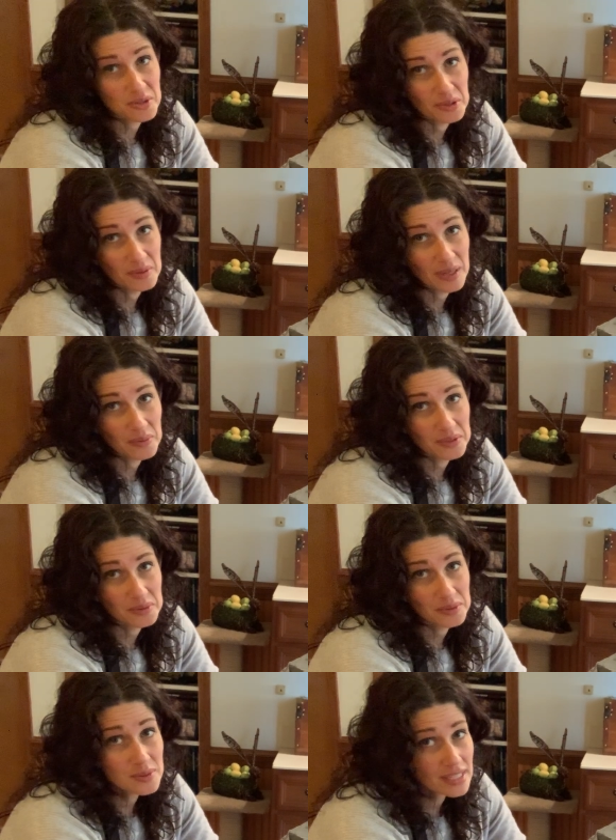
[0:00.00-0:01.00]
are okay with you
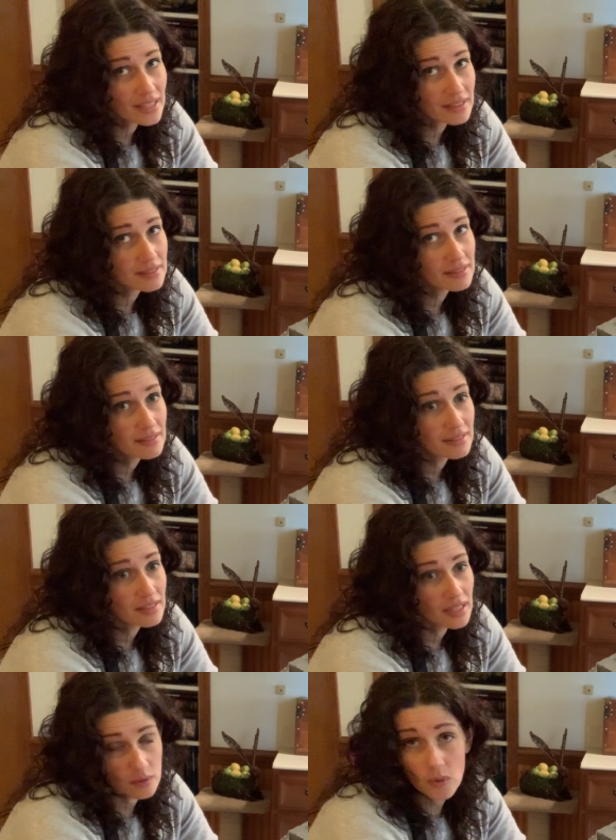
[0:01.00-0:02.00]
using it,
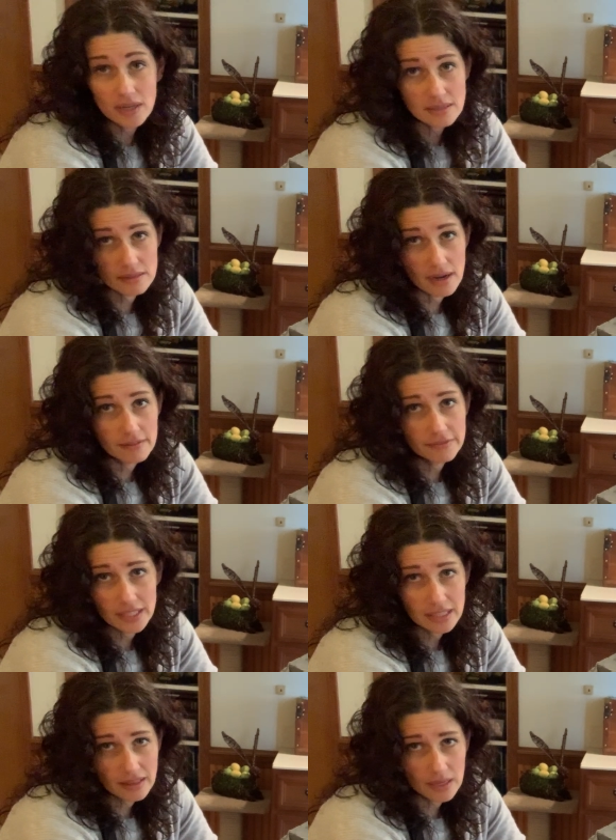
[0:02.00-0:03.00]
it washes off,
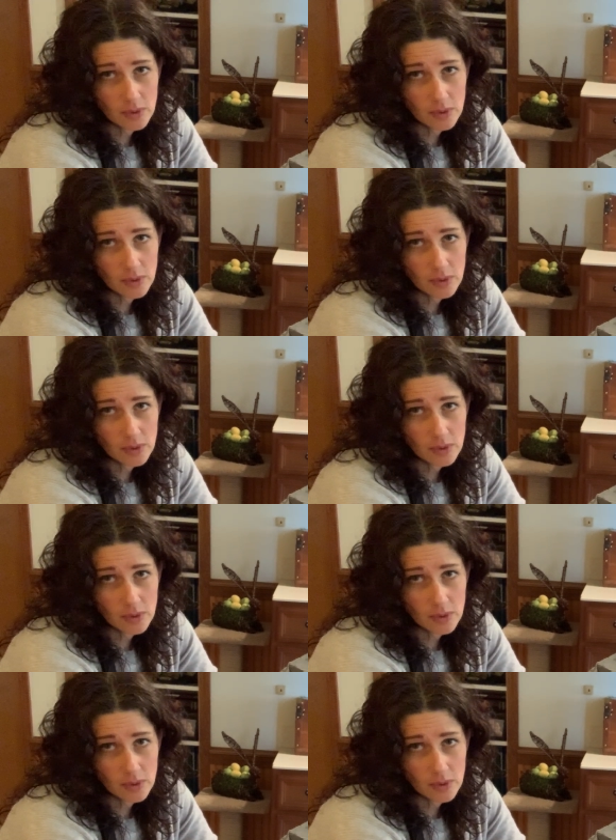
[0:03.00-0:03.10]
like clay